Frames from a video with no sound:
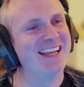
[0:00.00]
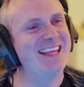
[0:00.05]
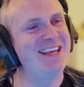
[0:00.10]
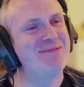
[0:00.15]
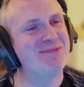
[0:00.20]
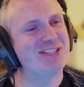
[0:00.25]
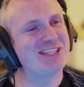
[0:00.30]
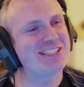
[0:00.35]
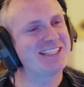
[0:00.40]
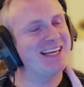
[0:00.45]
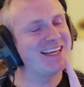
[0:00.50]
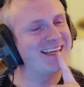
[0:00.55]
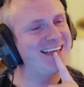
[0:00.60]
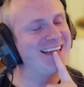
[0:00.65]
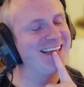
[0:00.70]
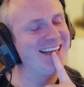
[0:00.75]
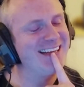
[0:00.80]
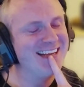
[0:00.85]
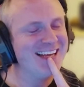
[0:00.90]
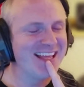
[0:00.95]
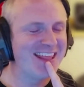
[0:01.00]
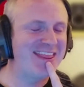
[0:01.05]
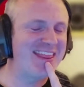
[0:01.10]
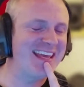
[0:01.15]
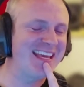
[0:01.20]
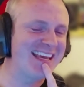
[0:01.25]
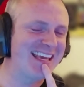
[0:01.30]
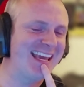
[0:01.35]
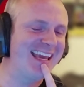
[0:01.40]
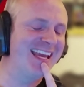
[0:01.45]
he was just
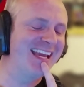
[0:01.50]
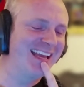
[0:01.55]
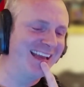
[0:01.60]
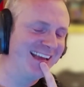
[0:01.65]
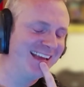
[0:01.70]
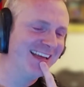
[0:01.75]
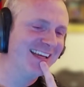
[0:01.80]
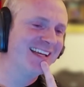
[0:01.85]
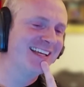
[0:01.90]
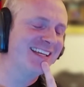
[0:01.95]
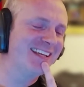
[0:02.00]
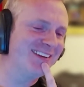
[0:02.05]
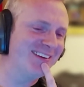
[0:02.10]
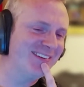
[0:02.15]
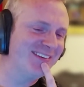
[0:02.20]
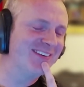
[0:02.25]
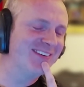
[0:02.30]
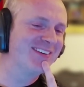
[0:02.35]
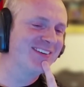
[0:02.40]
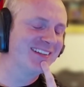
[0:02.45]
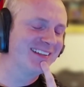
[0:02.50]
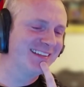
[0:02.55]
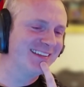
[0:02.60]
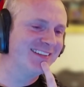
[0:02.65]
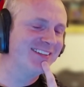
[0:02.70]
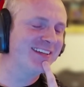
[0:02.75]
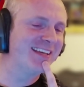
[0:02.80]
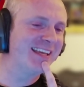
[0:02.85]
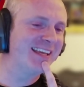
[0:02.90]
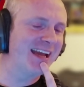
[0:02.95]
thinking,
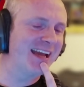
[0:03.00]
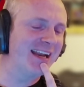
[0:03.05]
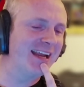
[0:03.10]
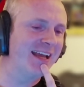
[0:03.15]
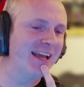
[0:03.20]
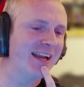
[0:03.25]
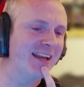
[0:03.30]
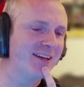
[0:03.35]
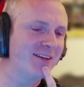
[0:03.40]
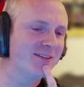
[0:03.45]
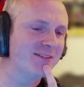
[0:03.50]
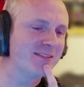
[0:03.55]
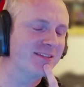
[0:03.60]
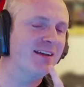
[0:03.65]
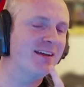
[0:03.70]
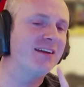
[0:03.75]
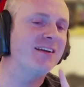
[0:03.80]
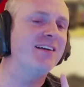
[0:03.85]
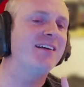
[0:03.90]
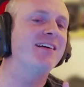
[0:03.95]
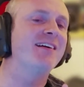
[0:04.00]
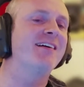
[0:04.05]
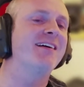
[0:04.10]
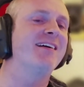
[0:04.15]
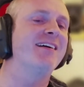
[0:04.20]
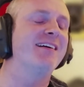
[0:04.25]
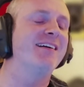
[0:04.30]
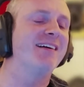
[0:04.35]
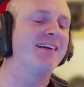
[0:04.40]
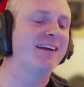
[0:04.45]
looking at it, and he goes,
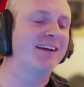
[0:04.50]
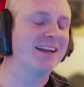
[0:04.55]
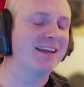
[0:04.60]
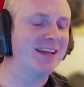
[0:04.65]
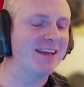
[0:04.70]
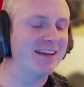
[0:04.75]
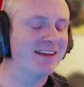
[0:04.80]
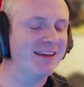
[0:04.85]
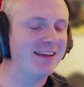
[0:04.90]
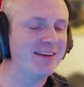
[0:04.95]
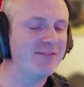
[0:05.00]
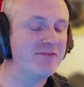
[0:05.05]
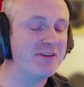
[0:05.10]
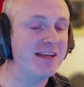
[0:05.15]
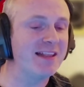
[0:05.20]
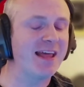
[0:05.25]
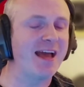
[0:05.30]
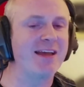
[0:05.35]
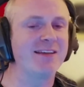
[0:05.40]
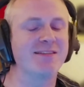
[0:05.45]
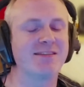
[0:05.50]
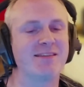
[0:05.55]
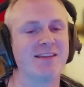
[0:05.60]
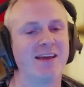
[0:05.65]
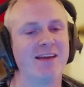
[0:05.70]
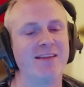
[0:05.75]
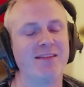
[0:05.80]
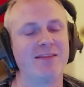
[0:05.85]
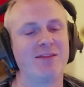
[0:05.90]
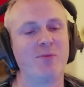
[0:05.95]
and he realized
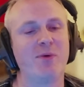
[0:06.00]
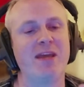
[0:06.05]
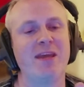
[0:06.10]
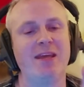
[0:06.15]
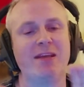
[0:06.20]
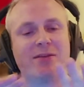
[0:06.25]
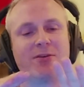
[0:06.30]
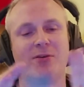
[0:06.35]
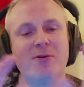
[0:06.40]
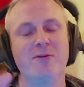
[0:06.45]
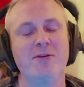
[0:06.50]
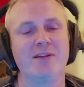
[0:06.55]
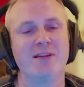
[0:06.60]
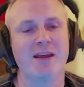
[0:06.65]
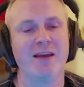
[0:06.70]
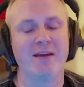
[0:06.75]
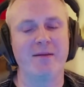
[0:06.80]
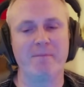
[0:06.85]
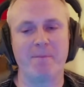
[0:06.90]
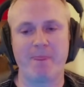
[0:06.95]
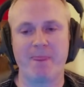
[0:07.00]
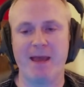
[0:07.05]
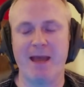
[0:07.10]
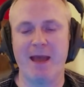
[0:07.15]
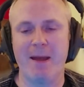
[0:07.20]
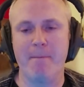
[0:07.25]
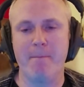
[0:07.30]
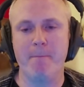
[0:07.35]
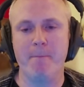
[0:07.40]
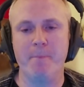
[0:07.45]
that the way he'd coded it,
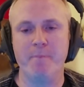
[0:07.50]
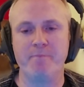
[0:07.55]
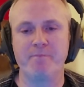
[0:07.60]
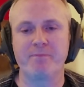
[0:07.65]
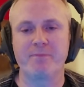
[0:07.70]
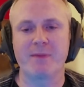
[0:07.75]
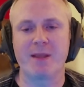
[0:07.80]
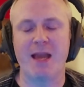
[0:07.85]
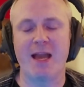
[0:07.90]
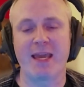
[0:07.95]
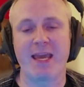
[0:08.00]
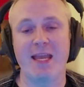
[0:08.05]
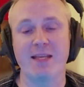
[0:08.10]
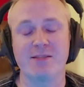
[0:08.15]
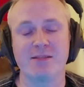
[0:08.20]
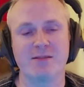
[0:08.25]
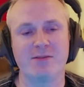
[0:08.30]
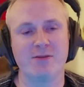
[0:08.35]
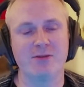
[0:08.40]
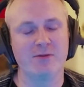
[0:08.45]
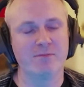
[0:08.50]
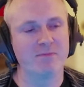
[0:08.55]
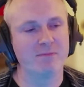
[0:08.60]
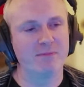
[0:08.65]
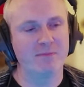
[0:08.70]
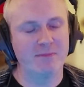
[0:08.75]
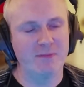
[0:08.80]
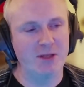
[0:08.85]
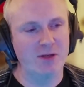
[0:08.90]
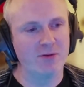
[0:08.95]
I guess to
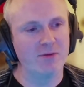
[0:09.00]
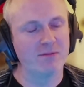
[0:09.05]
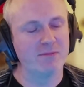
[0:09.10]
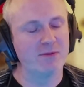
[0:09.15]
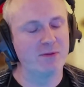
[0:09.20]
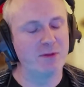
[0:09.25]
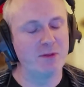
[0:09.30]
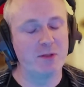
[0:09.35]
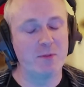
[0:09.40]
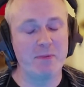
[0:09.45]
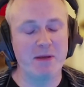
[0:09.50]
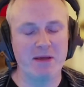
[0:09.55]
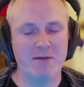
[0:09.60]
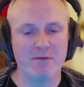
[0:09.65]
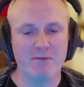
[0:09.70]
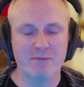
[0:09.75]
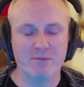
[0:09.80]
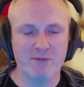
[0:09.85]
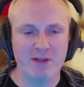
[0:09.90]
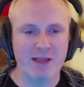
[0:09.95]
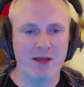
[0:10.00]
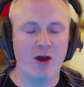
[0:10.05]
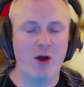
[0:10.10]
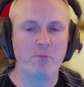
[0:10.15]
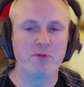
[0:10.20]
be really